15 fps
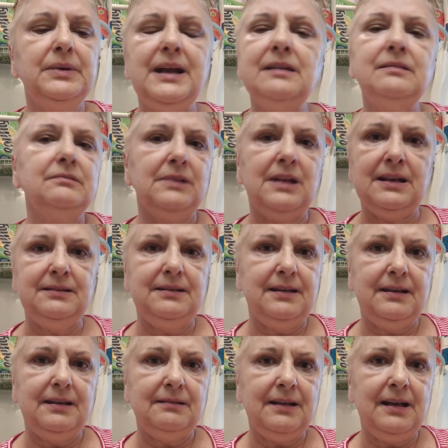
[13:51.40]
But I don't like
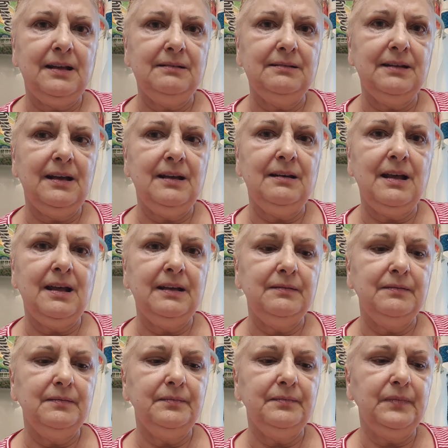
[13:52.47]
that. I, I
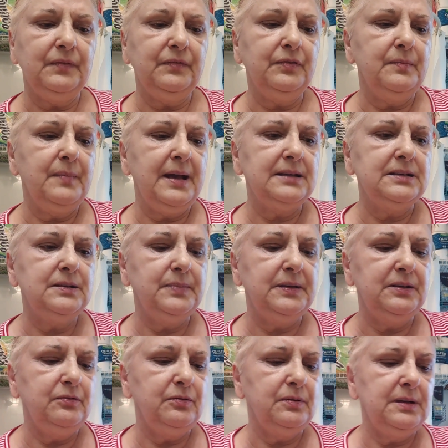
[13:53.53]
like for mine to
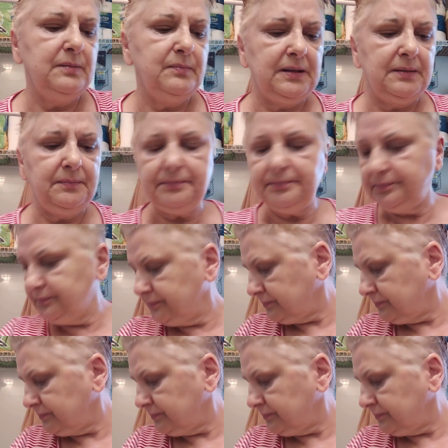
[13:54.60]
be creamy.